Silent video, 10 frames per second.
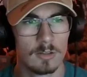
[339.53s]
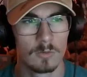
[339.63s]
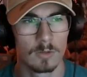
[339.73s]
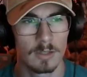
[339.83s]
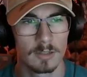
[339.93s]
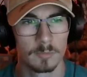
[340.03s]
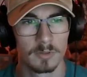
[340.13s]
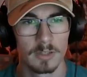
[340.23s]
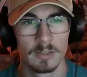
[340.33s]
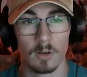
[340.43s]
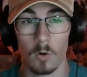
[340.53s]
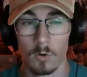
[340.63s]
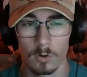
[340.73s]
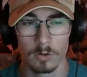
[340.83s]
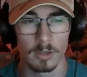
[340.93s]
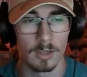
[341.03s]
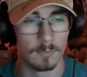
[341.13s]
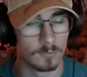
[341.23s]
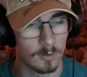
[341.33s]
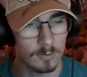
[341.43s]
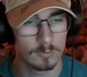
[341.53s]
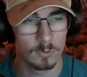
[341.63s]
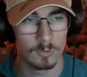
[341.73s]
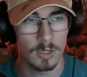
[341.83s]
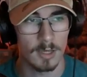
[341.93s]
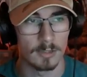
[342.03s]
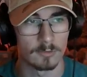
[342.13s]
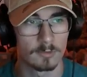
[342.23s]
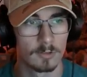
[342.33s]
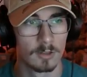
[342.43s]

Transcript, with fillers: you like playing horror games? Also, yes.